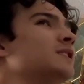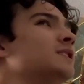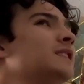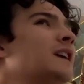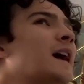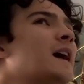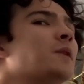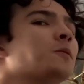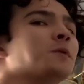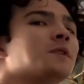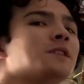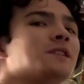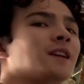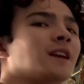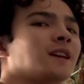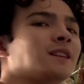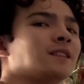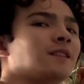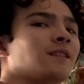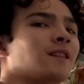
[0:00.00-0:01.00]
10
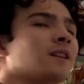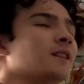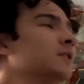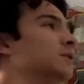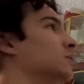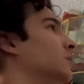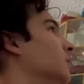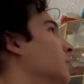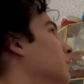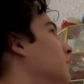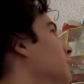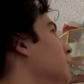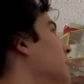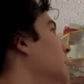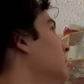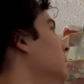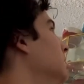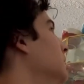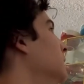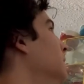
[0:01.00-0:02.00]
pre-takes of that intro.
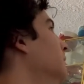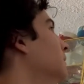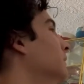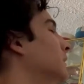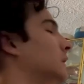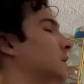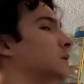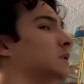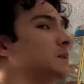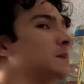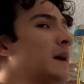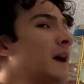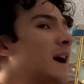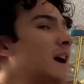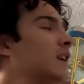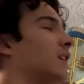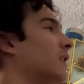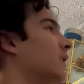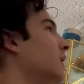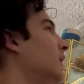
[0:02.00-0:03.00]
It was
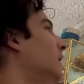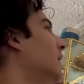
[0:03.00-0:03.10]
bad.